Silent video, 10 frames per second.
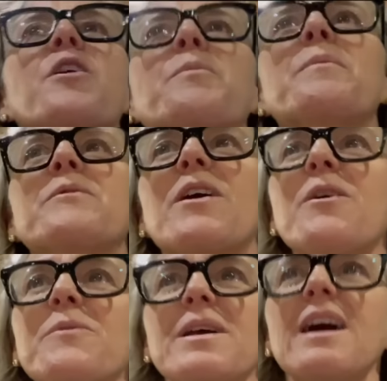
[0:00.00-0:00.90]
hope I'm gonna,
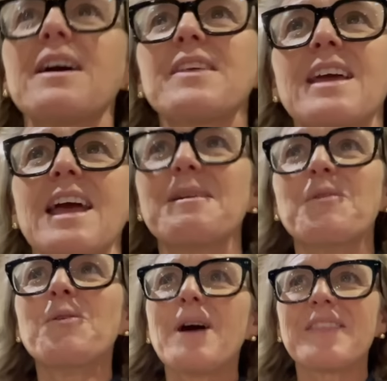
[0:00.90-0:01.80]
oh yeah, I think I am.
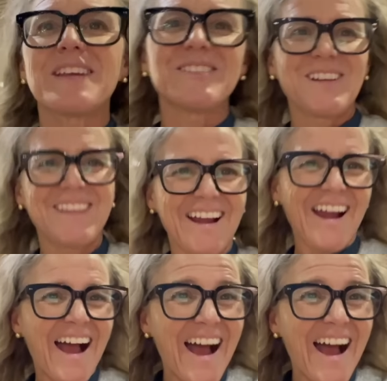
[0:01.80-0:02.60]
Oh, I think he's right there.